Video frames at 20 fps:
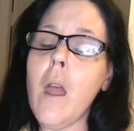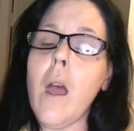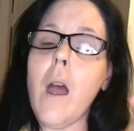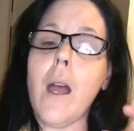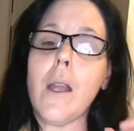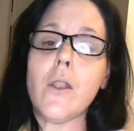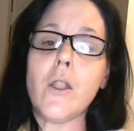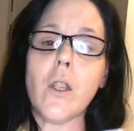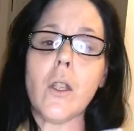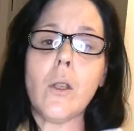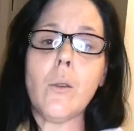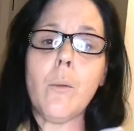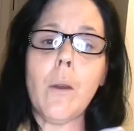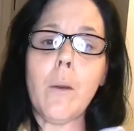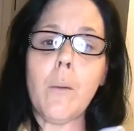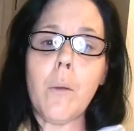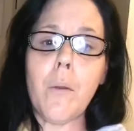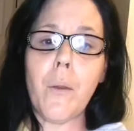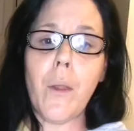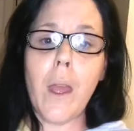I should have went
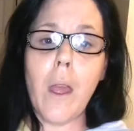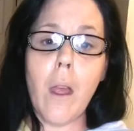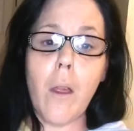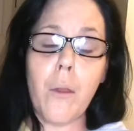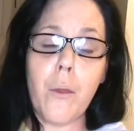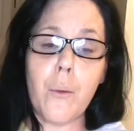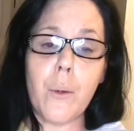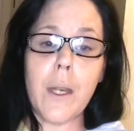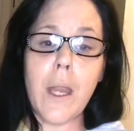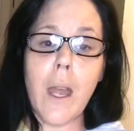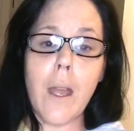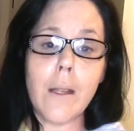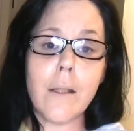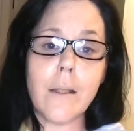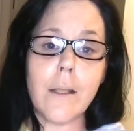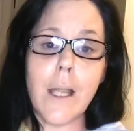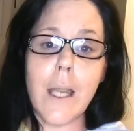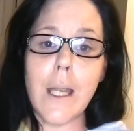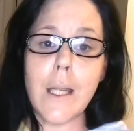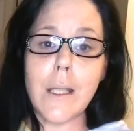with the three x
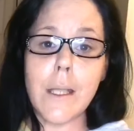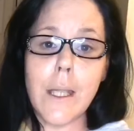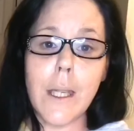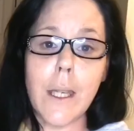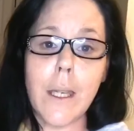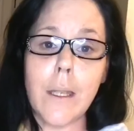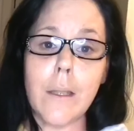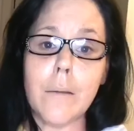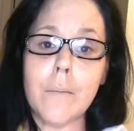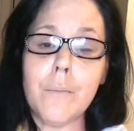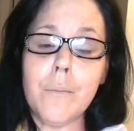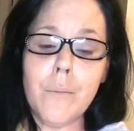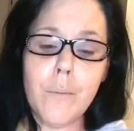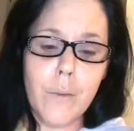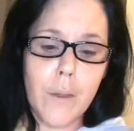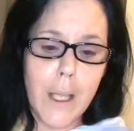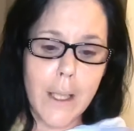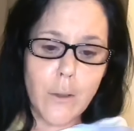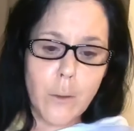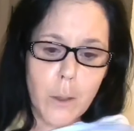18.
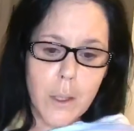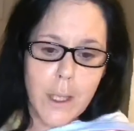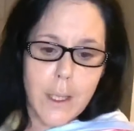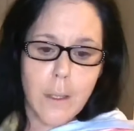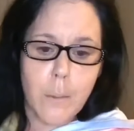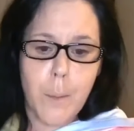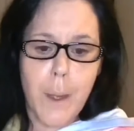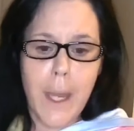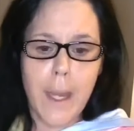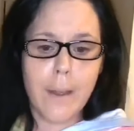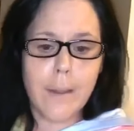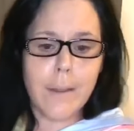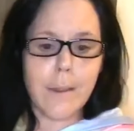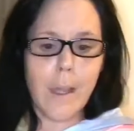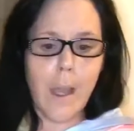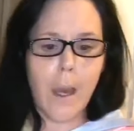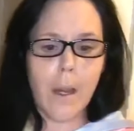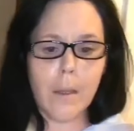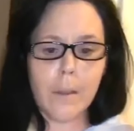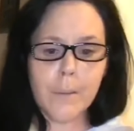That's what these pants
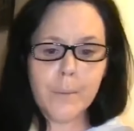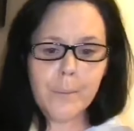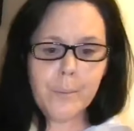are.